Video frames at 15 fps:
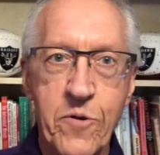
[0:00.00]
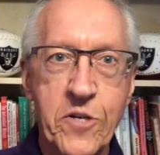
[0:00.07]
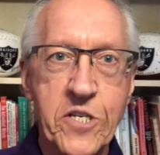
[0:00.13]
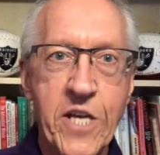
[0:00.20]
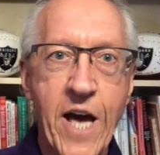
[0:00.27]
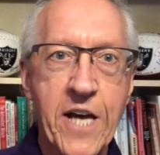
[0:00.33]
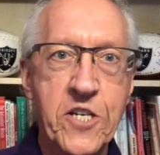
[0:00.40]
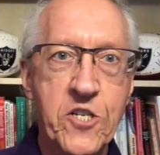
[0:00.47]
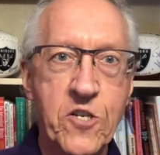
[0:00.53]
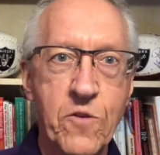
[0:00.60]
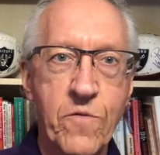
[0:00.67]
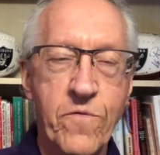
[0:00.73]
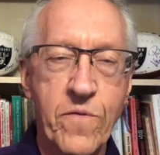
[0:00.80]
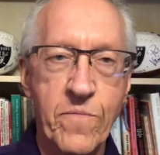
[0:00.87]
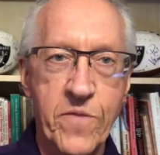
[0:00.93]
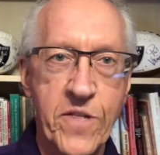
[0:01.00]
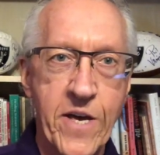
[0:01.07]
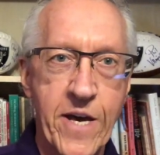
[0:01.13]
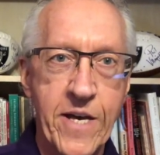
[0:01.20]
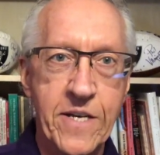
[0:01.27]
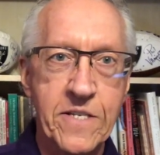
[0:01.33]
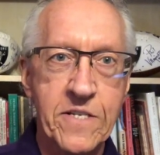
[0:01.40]
protects you from
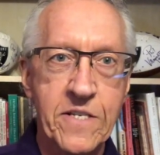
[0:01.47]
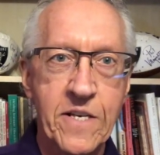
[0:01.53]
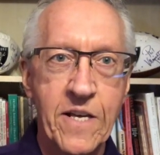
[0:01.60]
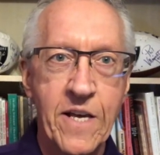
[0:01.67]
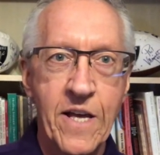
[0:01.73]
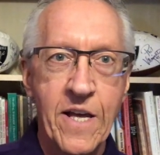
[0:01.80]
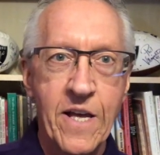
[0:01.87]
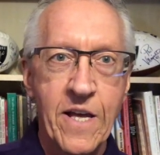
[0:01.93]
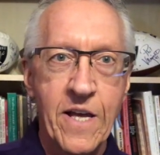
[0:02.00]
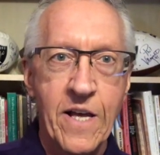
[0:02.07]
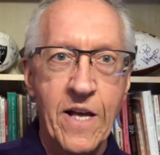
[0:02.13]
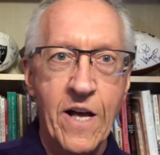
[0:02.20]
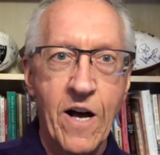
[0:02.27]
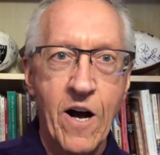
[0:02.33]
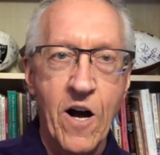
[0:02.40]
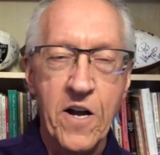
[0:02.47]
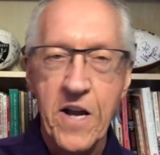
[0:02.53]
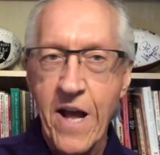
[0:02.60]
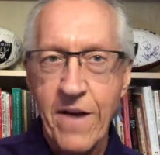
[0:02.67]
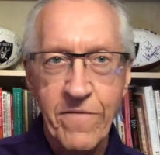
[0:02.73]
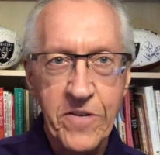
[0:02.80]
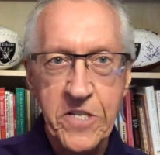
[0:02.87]
things on
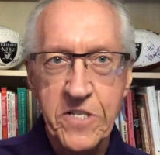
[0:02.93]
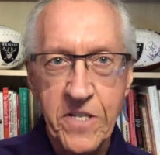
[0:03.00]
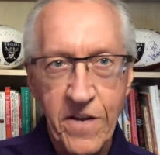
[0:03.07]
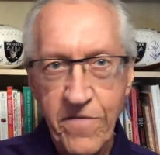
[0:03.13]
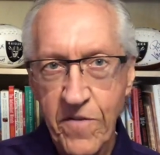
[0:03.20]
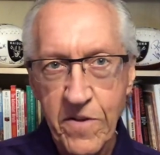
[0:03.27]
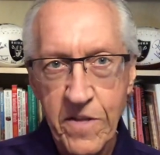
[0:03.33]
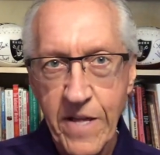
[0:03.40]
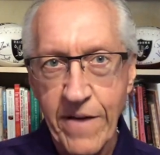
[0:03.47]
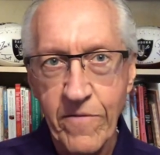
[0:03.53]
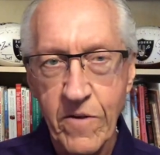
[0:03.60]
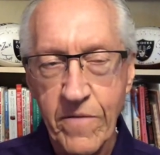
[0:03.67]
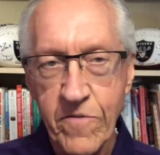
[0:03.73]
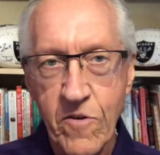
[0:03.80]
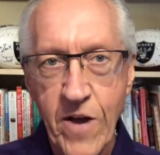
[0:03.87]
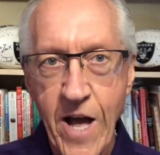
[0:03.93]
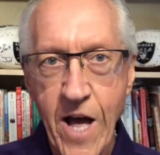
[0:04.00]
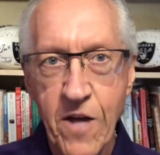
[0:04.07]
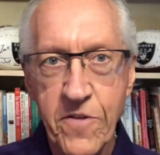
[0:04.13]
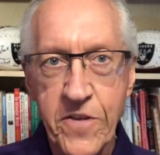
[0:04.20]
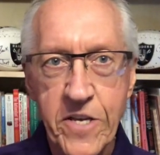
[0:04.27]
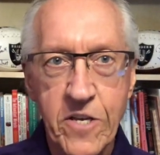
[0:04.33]
every different level of your
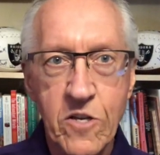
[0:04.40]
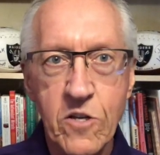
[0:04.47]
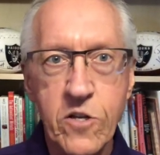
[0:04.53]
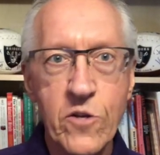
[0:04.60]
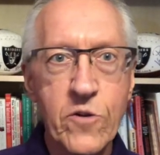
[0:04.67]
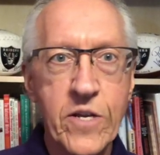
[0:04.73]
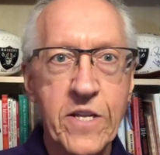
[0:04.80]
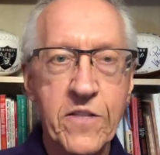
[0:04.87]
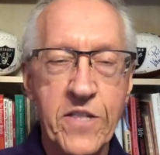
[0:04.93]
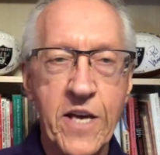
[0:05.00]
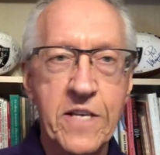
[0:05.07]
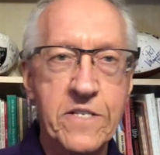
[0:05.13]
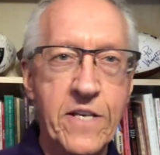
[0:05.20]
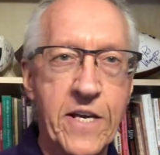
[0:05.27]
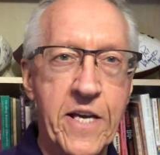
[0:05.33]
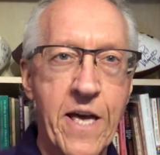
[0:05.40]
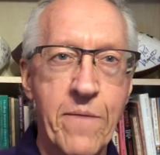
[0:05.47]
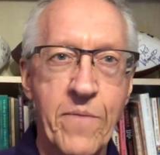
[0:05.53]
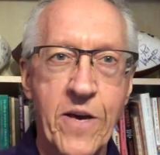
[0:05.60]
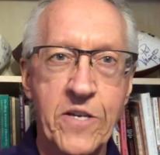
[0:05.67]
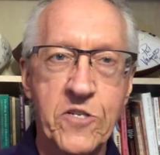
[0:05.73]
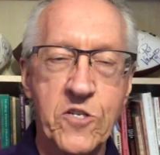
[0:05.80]
health, including things like
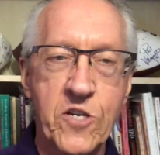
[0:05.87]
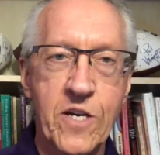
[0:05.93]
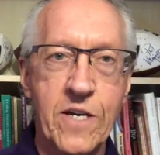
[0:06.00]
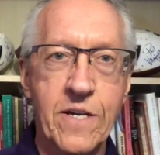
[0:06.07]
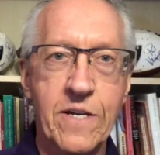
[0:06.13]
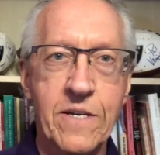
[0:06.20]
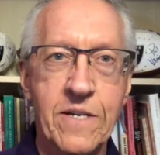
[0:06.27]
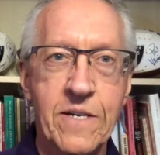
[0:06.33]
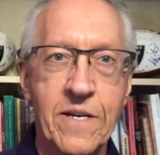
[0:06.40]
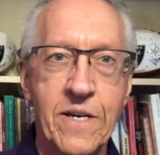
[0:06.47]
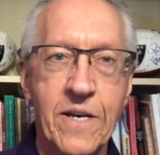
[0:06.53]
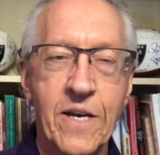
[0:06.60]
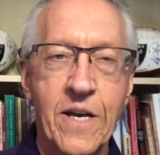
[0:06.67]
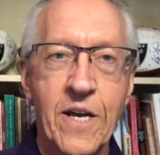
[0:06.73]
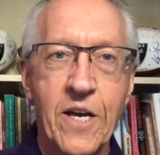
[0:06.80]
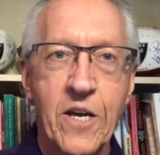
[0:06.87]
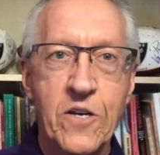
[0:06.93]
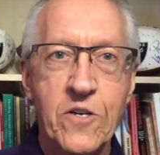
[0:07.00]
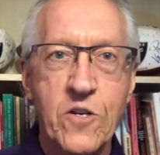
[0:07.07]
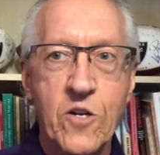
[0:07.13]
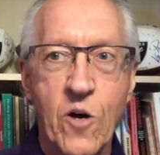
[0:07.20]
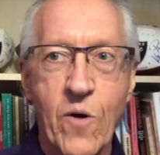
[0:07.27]
M S G.
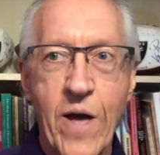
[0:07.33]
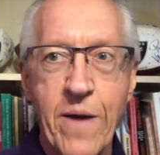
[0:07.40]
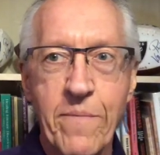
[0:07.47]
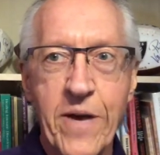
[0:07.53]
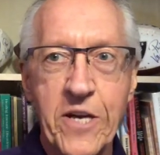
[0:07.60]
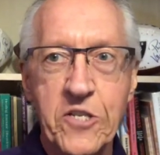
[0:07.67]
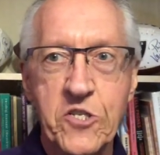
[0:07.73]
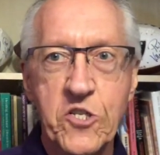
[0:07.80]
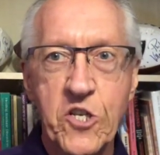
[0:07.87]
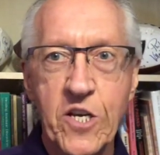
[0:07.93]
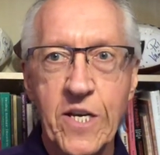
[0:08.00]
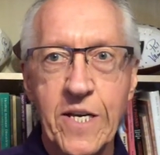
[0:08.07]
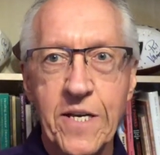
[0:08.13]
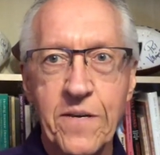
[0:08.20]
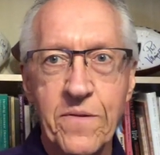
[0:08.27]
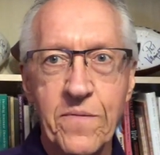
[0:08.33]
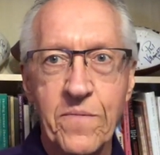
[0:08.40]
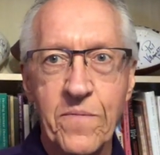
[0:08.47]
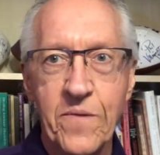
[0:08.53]
You know, M S G